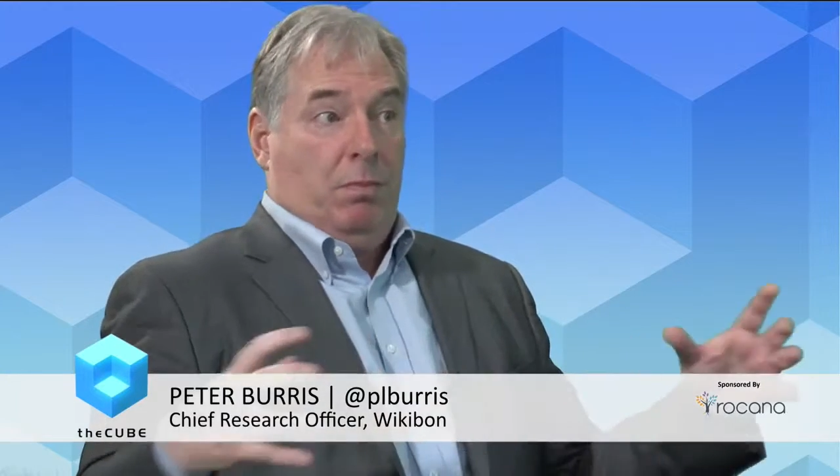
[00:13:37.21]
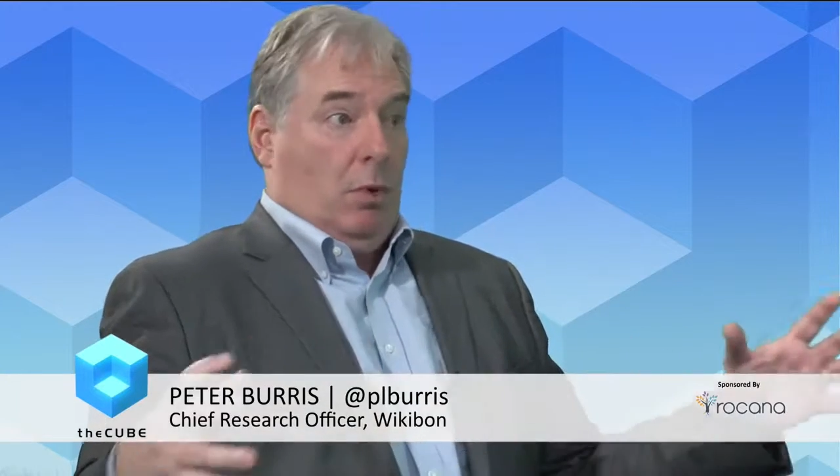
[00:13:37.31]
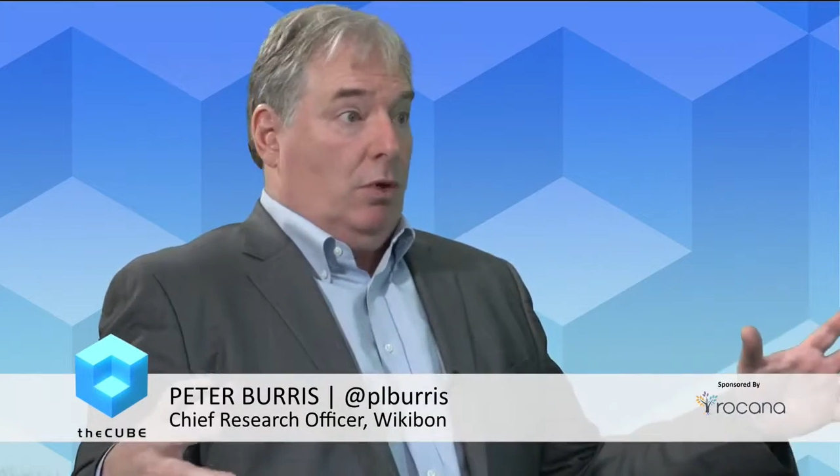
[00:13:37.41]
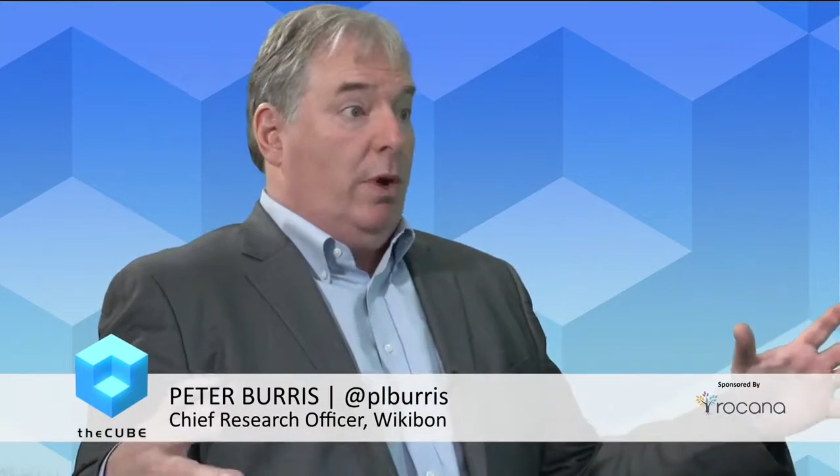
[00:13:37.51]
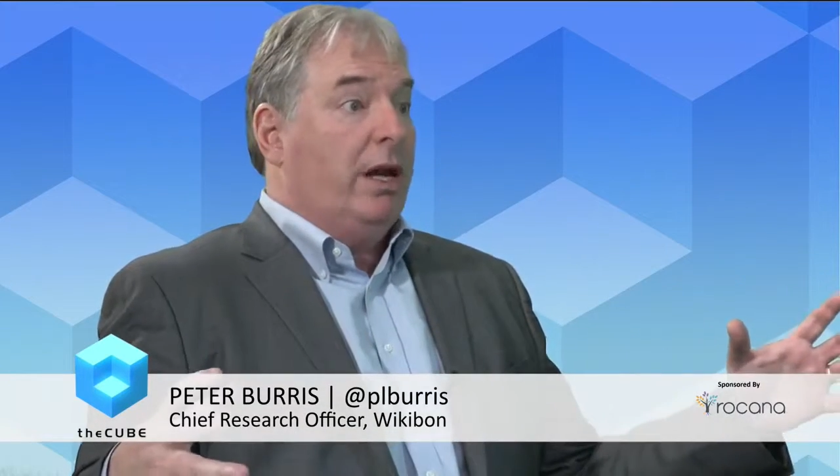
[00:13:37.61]

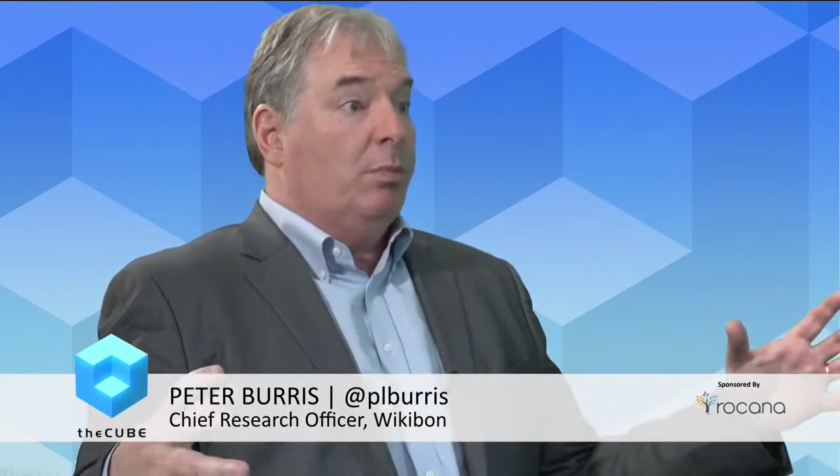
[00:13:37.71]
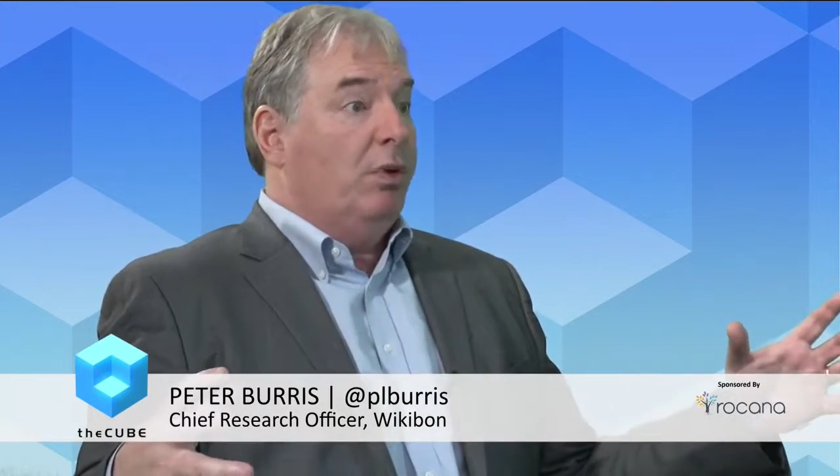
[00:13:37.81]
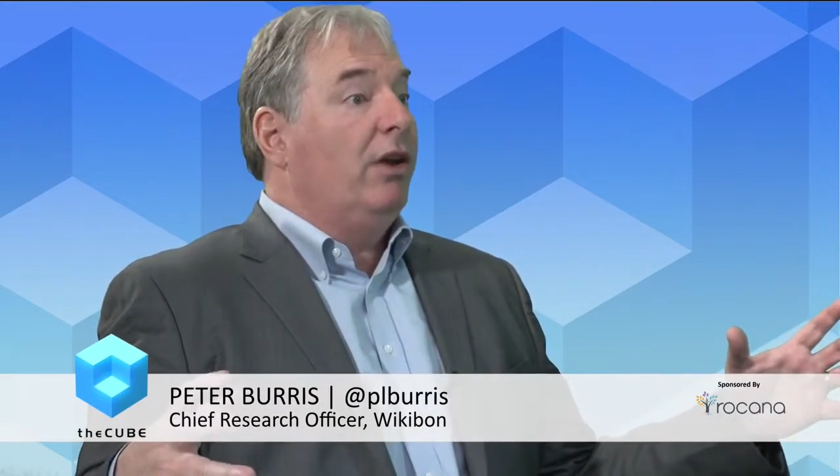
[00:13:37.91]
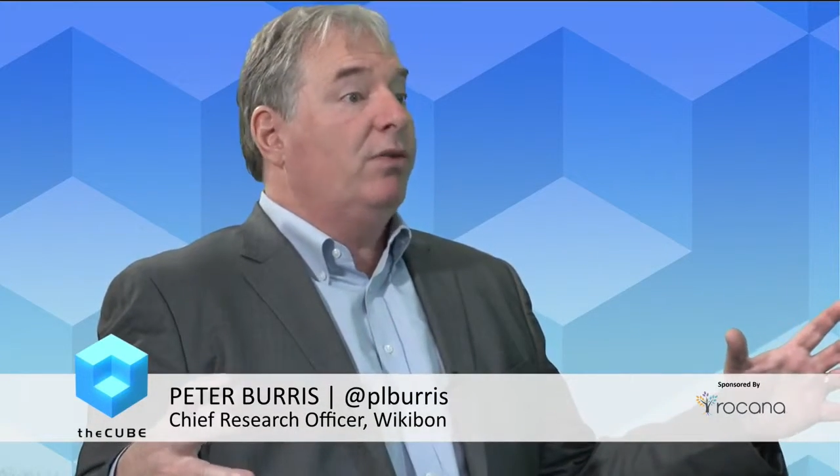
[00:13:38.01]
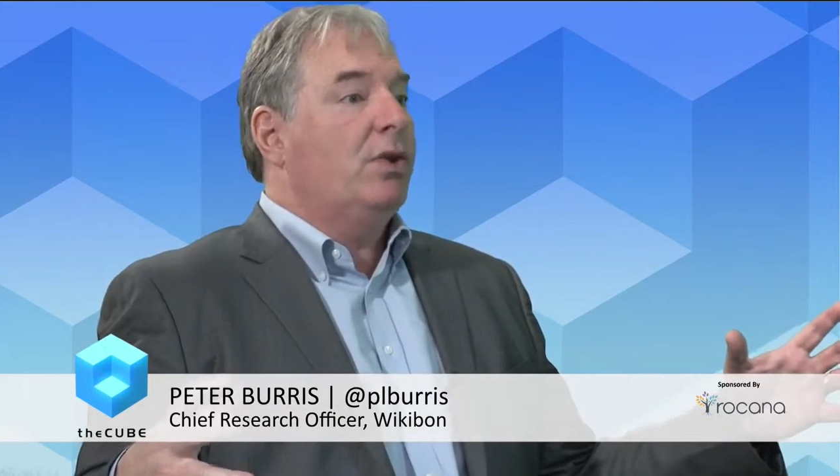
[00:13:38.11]
creating a
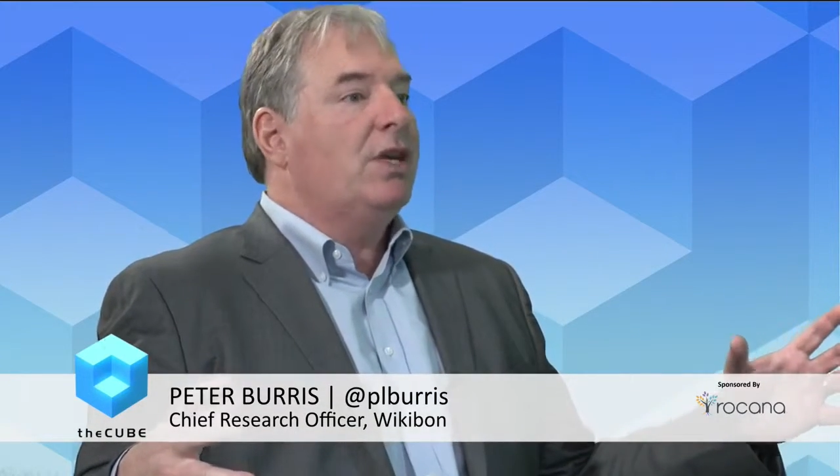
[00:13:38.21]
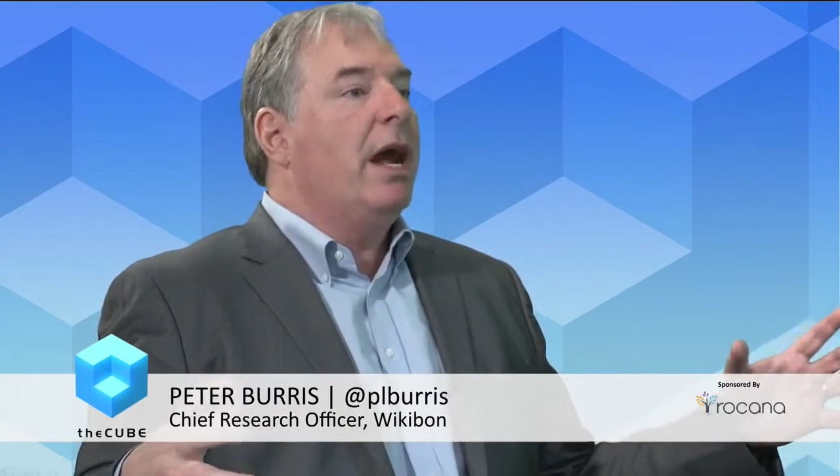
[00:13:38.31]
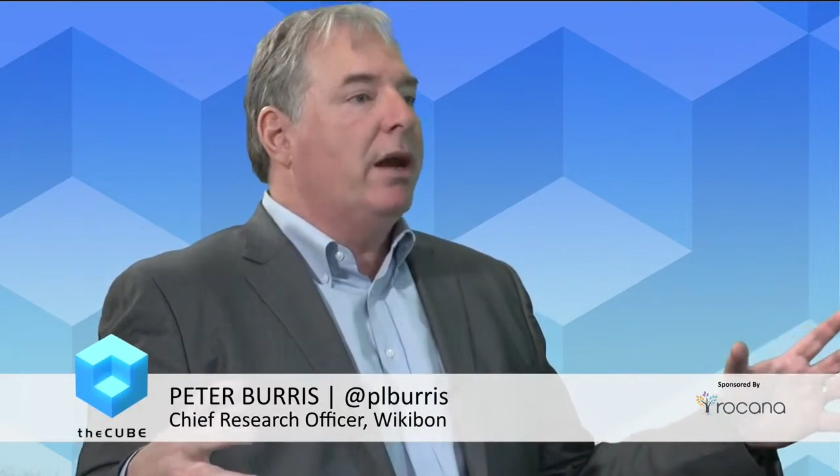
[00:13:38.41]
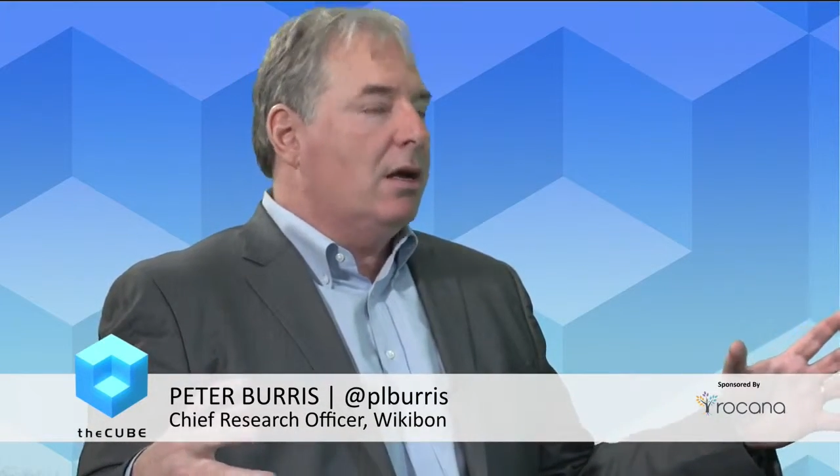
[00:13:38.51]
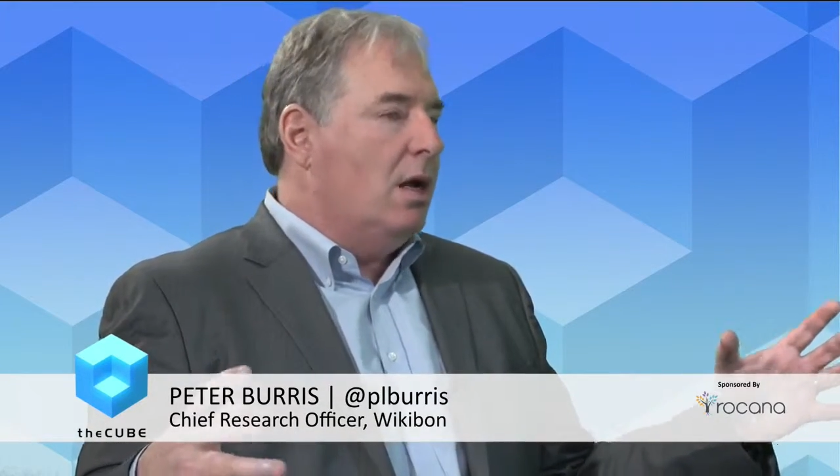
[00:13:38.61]
place for the
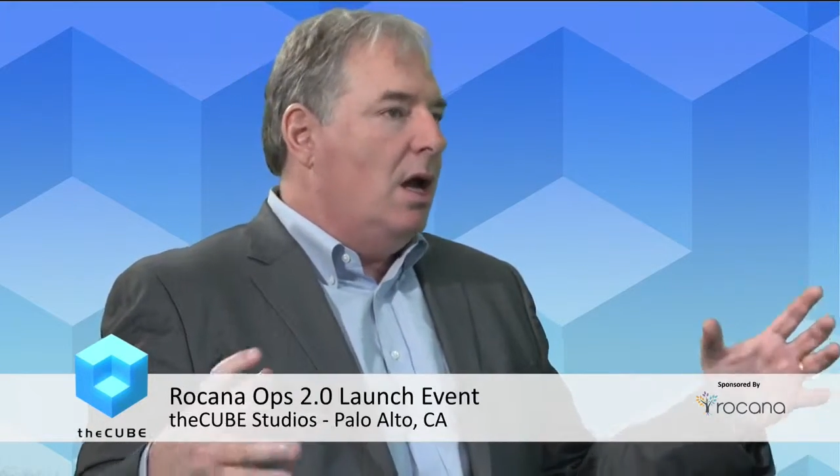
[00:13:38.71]
data,